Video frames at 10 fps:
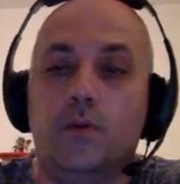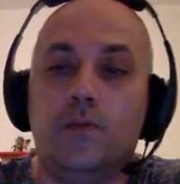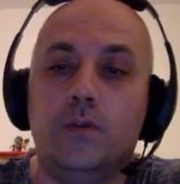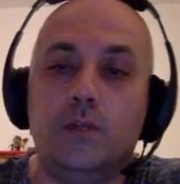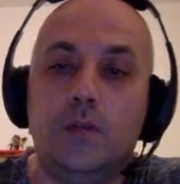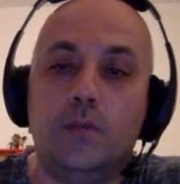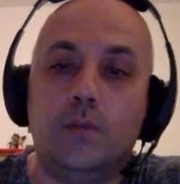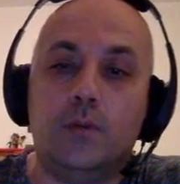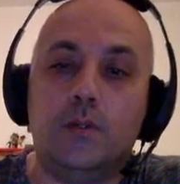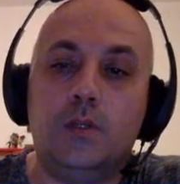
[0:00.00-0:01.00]
For example,
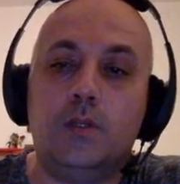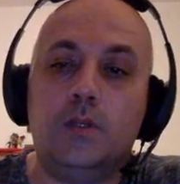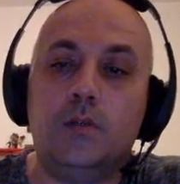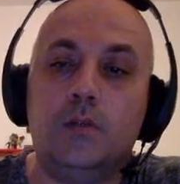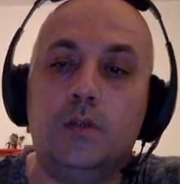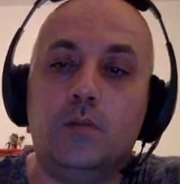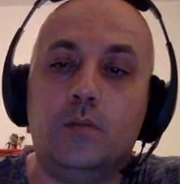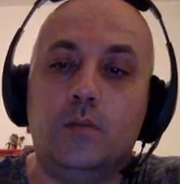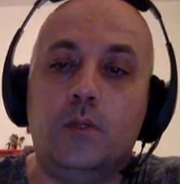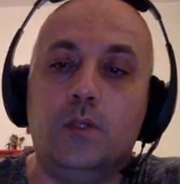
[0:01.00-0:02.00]
dc3,
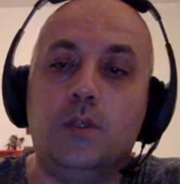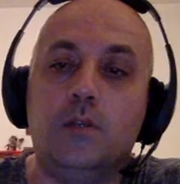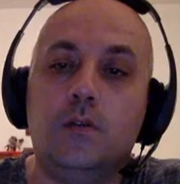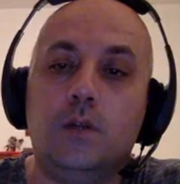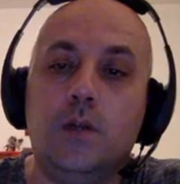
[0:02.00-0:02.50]
bc3,